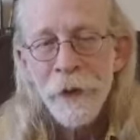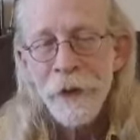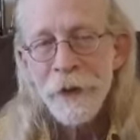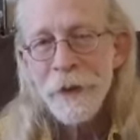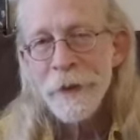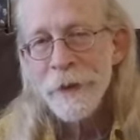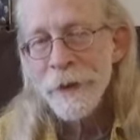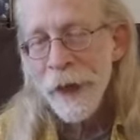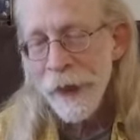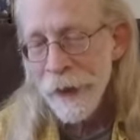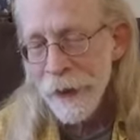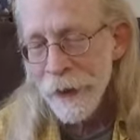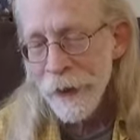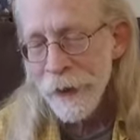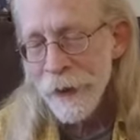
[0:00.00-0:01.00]
the
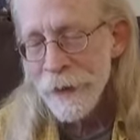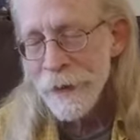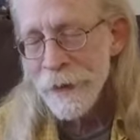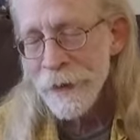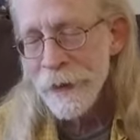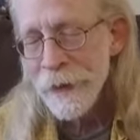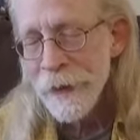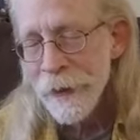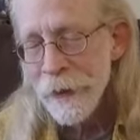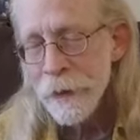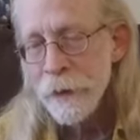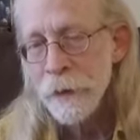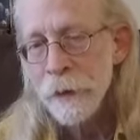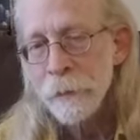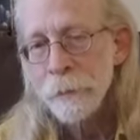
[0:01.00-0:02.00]
psychic
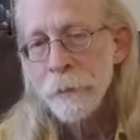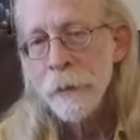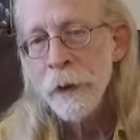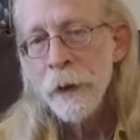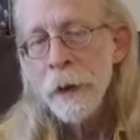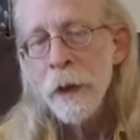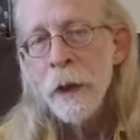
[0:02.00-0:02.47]
schism